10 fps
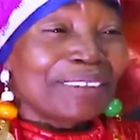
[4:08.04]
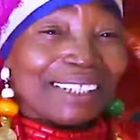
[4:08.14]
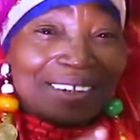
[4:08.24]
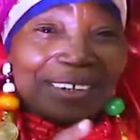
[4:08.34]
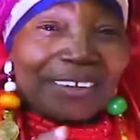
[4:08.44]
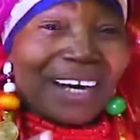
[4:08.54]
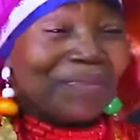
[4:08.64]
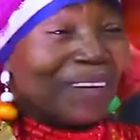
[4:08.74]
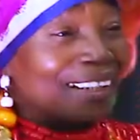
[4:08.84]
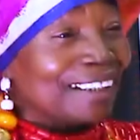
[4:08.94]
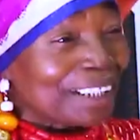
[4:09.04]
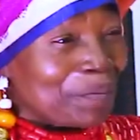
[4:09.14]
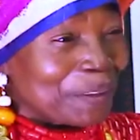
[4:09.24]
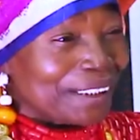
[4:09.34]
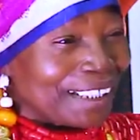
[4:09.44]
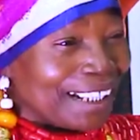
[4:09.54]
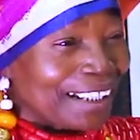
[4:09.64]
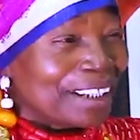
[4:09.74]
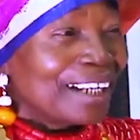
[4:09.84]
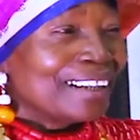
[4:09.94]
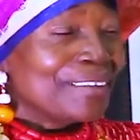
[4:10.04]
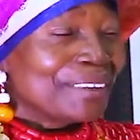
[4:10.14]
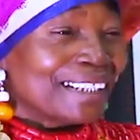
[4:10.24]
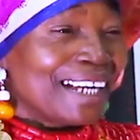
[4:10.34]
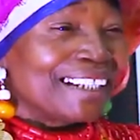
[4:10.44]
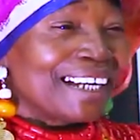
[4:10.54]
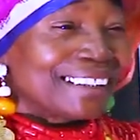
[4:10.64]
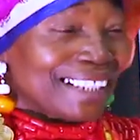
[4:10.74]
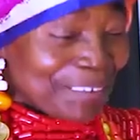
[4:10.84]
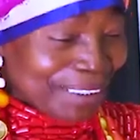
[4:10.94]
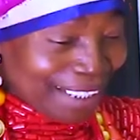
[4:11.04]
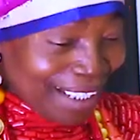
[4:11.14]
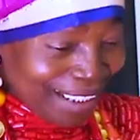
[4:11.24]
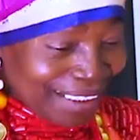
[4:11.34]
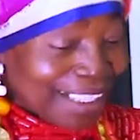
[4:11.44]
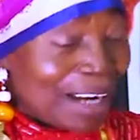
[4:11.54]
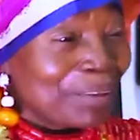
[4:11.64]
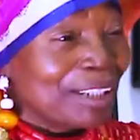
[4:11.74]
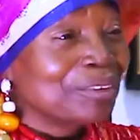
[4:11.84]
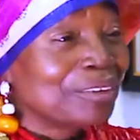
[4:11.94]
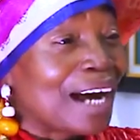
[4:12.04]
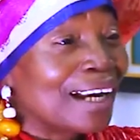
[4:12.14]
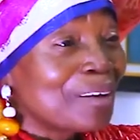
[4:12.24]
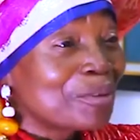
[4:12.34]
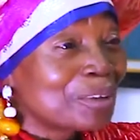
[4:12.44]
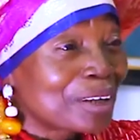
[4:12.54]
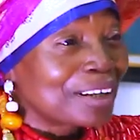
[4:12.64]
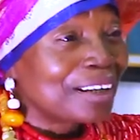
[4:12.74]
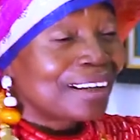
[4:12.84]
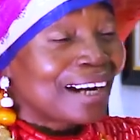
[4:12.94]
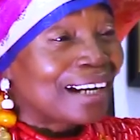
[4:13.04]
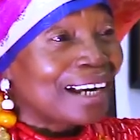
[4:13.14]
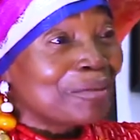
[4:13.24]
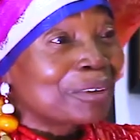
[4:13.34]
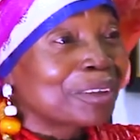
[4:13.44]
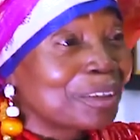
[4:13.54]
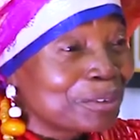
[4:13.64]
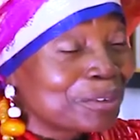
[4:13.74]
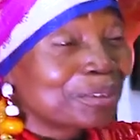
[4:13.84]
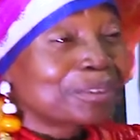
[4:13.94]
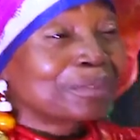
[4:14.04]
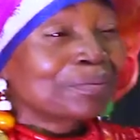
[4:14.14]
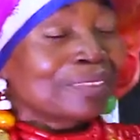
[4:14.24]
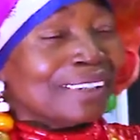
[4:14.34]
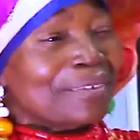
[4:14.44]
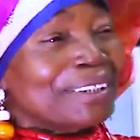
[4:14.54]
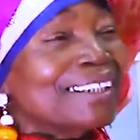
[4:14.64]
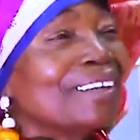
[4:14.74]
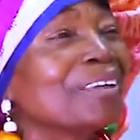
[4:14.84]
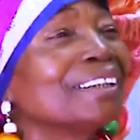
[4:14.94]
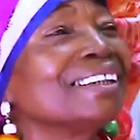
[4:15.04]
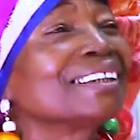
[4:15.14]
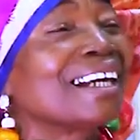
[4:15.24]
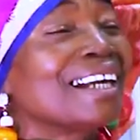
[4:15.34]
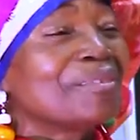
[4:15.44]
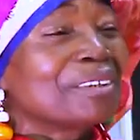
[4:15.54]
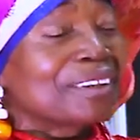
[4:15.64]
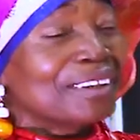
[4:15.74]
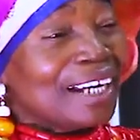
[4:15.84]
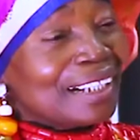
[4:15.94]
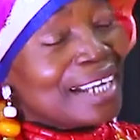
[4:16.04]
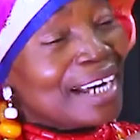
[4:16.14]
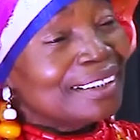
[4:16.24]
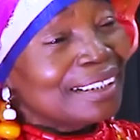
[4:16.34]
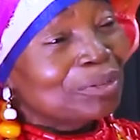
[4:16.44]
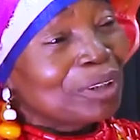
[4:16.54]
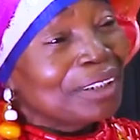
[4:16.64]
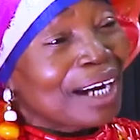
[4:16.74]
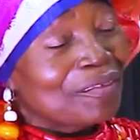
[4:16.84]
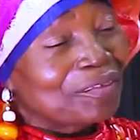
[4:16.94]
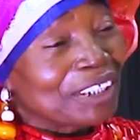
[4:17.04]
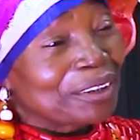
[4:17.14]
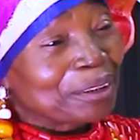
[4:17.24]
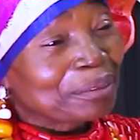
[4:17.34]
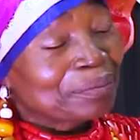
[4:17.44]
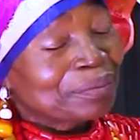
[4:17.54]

I will say, do you have an interpreter? They will say, yes. I will say, he said me no, alawuran, alawuran no. They will say, what is alawuran? That this one have figure.